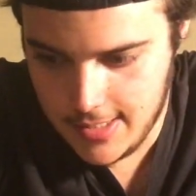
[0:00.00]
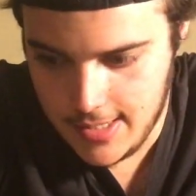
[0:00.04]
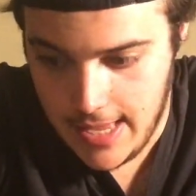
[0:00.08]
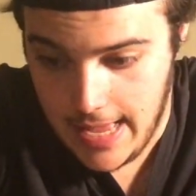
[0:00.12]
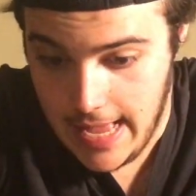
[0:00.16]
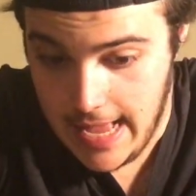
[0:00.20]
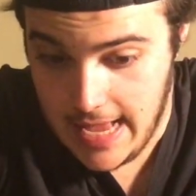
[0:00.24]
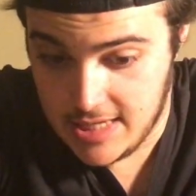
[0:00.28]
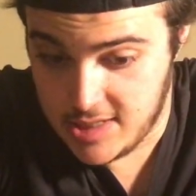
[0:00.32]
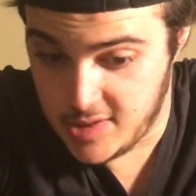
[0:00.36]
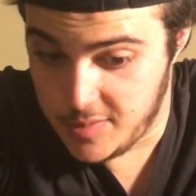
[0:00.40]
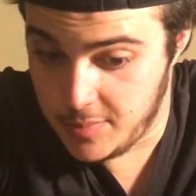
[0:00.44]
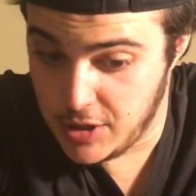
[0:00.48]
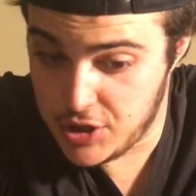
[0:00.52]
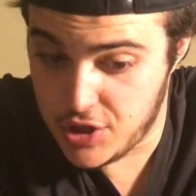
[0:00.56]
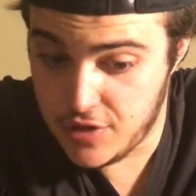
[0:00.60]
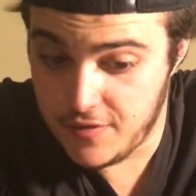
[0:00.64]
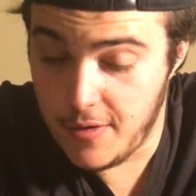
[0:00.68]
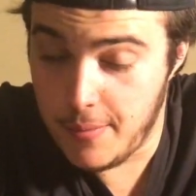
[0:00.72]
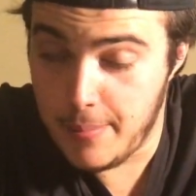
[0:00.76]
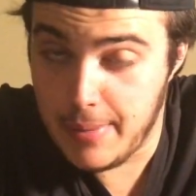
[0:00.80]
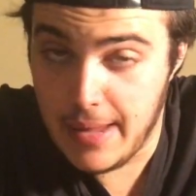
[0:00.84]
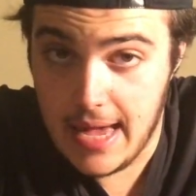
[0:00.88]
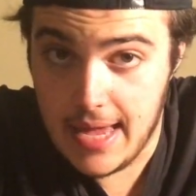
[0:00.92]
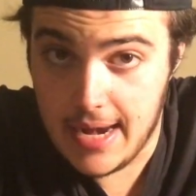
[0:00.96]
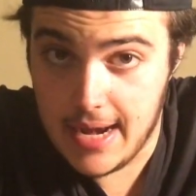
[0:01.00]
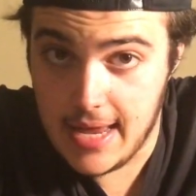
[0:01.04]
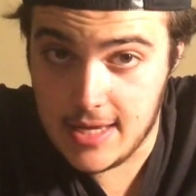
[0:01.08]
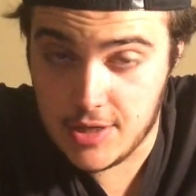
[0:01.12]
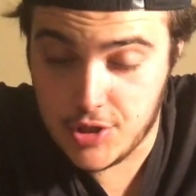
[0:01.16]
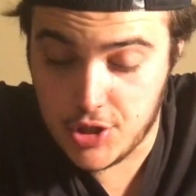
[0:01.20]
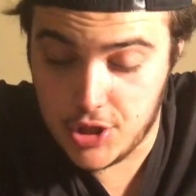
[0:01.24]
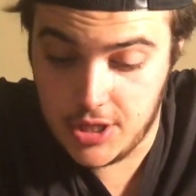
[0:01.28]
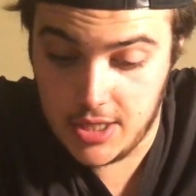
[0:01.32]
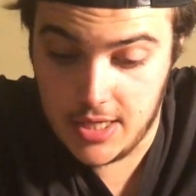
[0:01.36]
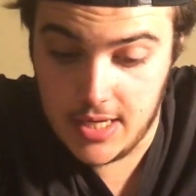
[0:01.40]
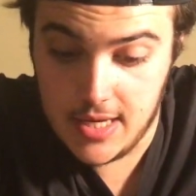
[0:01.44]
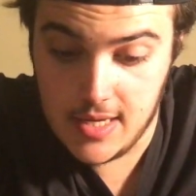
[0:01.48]
as much of a badass
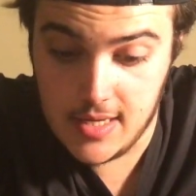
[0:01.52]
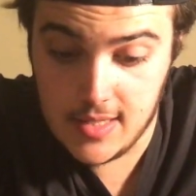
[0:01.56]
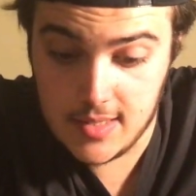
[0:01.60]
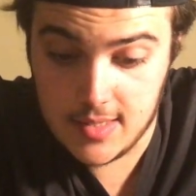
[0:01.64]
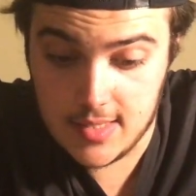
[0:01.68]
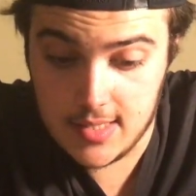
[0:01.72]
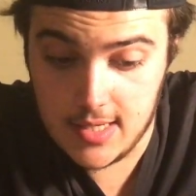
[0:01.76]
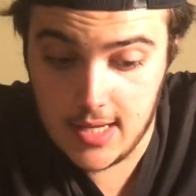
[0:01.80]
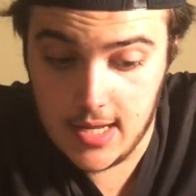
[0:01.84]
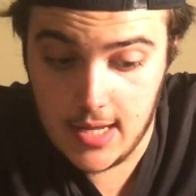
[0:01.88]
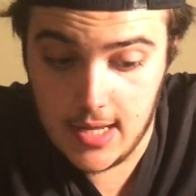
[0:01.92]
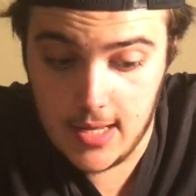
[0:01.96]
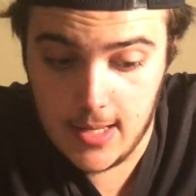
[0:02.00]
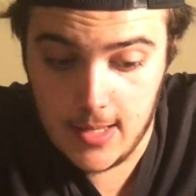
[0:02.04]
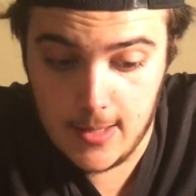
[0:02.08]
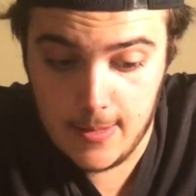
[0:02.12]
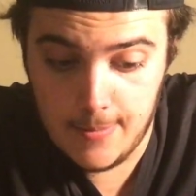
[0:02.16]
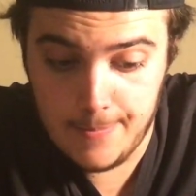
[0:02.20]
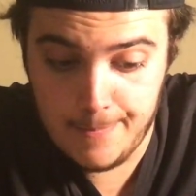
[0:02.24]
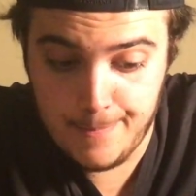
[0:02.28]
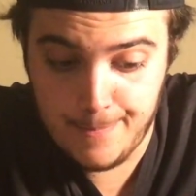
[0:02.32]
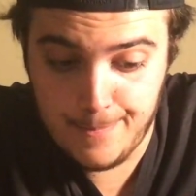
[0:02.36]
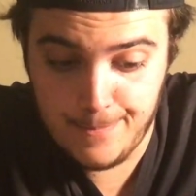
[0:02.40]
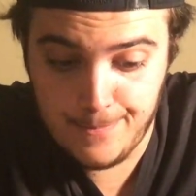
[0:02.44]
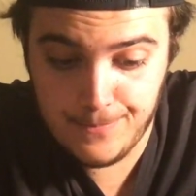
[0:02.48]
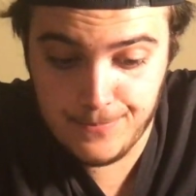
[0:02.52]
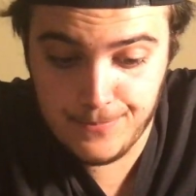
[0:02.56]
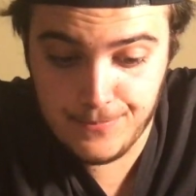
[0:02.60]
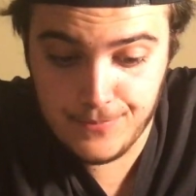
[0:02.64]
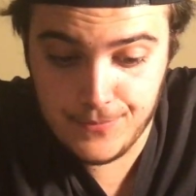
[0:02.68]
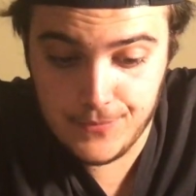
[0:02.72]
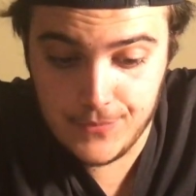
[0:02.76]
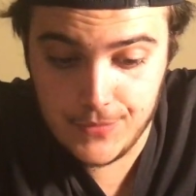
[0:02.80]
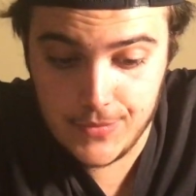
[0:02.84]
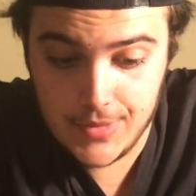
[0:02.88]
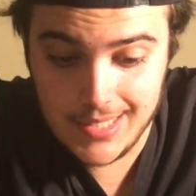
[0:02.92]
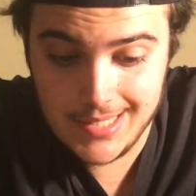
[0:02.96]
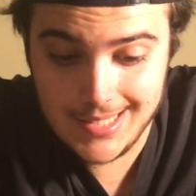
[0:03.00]
she is, I
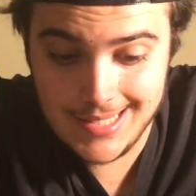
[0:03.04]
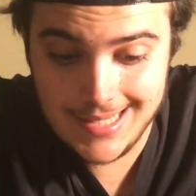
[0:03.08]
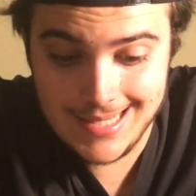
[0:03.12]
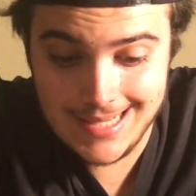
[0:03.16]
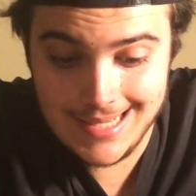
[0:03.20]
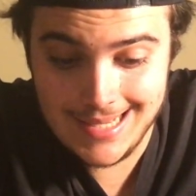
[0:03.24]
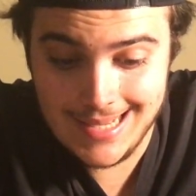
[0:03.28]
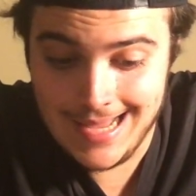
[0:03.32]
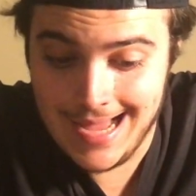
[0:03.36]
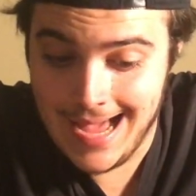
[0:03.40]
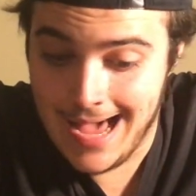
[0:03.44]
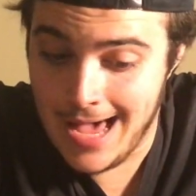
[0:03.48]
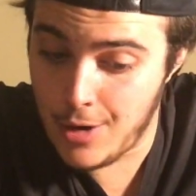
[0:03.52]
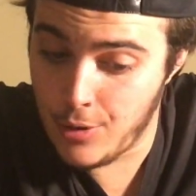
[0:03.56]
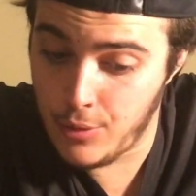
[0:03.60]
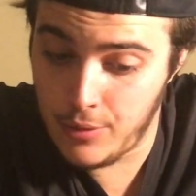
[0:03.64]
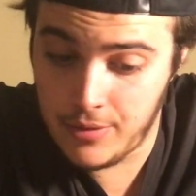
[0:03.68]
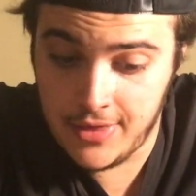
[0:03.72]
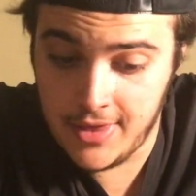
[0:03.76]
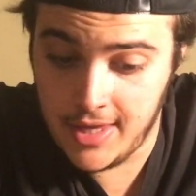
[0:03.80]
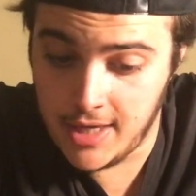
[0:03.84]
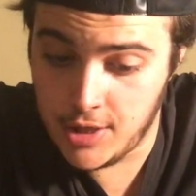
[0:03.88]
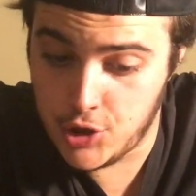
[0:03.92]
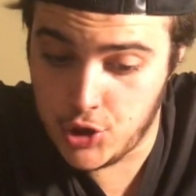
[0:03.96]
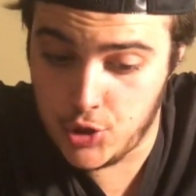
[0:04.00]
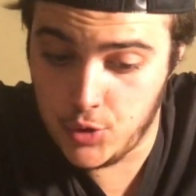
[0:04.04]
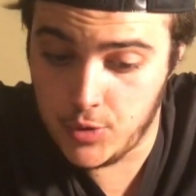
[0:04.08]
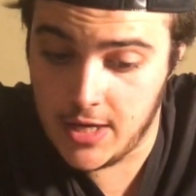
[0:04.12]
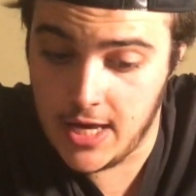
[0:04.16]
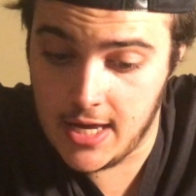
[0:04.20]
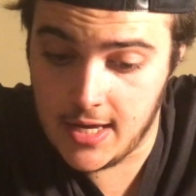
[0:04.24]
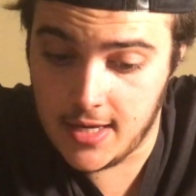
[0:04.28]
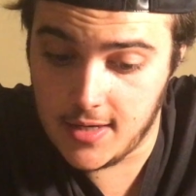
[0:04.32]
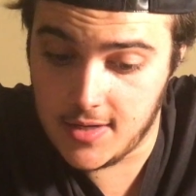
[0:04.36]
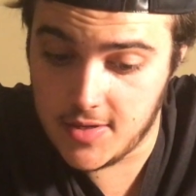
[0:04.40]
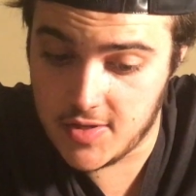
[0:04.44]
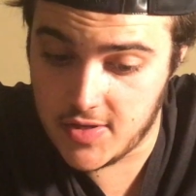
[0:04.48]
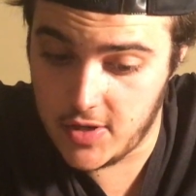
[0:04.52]
don't think
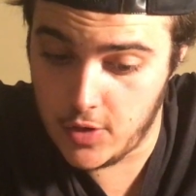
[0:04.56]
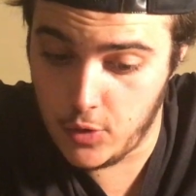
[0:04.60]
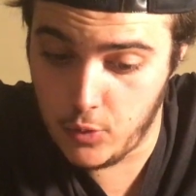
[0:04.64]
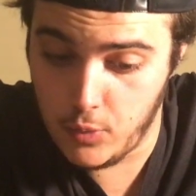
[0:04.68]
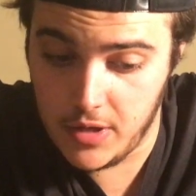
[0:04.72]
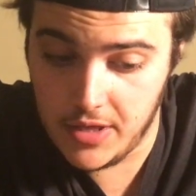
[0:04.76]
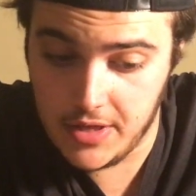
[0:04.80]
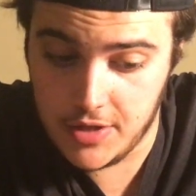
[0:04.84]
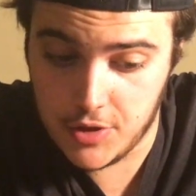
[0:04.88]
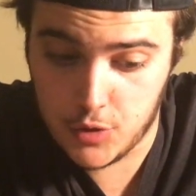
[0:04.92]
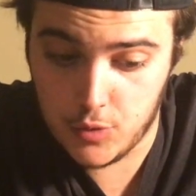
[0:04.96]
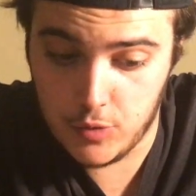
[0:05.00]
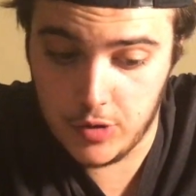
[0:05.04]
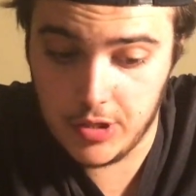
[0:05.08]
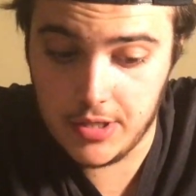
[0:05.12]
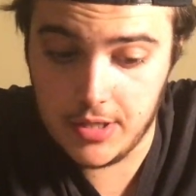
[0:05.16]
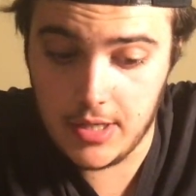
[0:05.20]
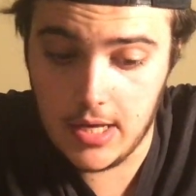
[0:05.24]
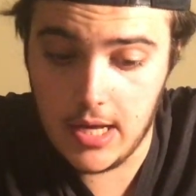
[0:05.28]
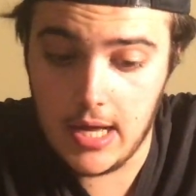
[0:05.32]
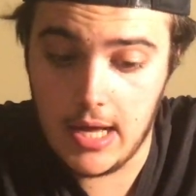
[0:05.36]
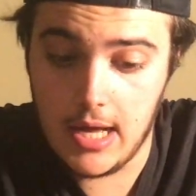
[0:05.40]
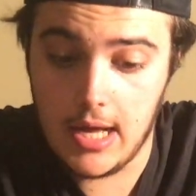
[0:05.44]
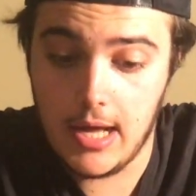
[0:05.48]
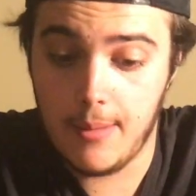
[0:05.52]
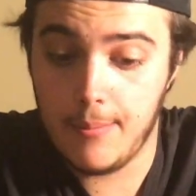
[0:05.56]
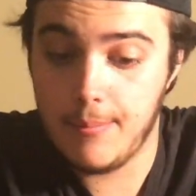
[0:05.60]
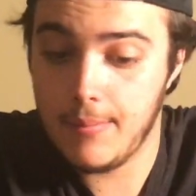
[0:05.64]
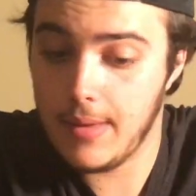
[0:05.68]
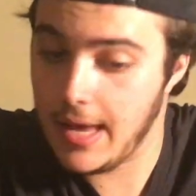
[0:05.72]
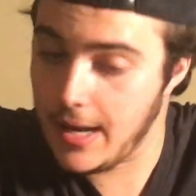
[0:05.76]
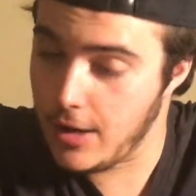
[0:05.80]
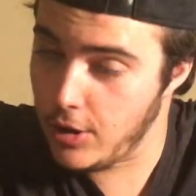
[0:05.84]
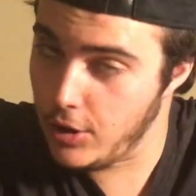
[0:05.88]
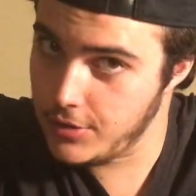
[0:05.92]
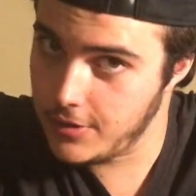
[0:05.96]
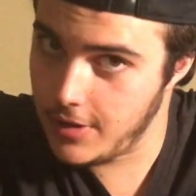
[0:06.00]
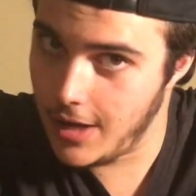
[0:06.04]
Chookagian is going to win this one. And
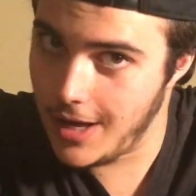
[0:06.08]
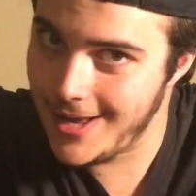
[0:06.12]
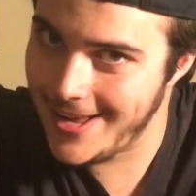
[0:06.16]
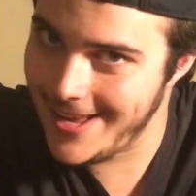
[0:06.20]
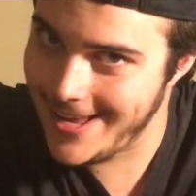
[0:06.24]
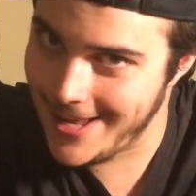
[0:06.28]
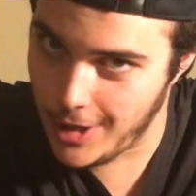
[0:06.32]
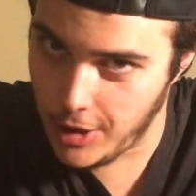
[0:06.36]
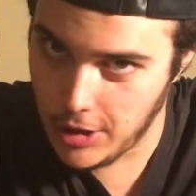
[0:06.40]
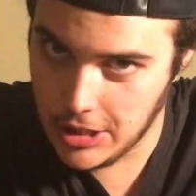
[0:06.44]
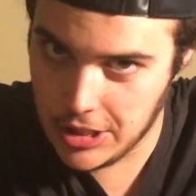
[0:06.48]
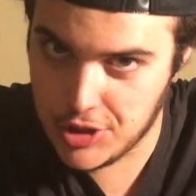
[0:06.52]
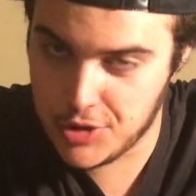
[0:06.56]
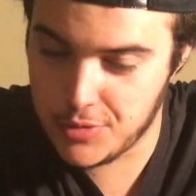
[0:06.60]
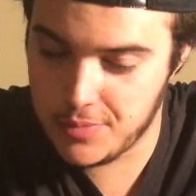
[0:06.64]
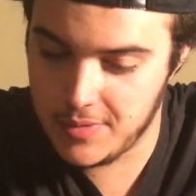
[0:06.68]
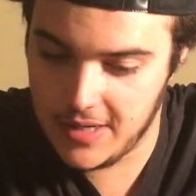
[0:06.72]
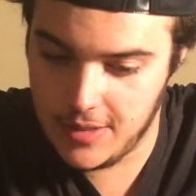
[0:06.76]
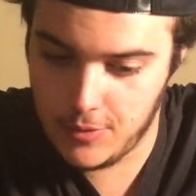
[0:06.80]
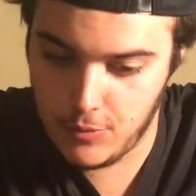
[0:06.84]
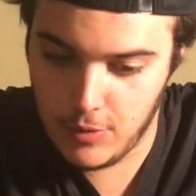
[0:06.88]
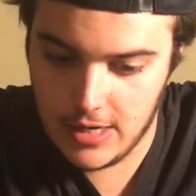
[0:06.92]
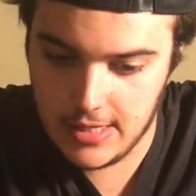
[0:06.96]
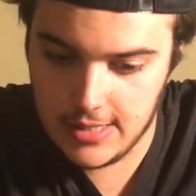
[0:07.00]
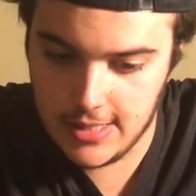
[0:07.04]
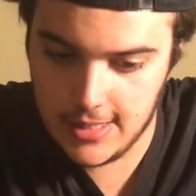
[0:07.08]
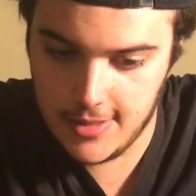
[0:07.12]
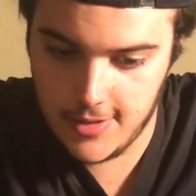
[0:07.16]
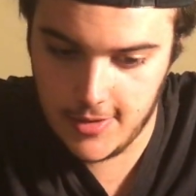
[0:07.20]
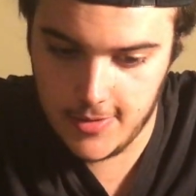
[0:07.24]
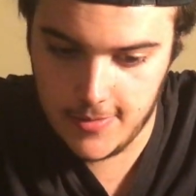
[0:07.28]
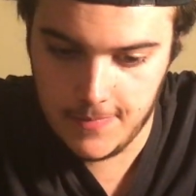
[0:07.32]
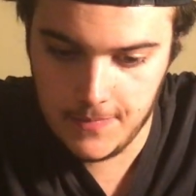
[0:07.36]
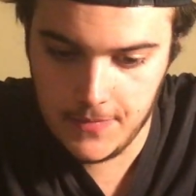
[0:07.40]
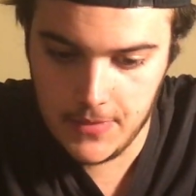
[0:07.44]
I'll explain why later.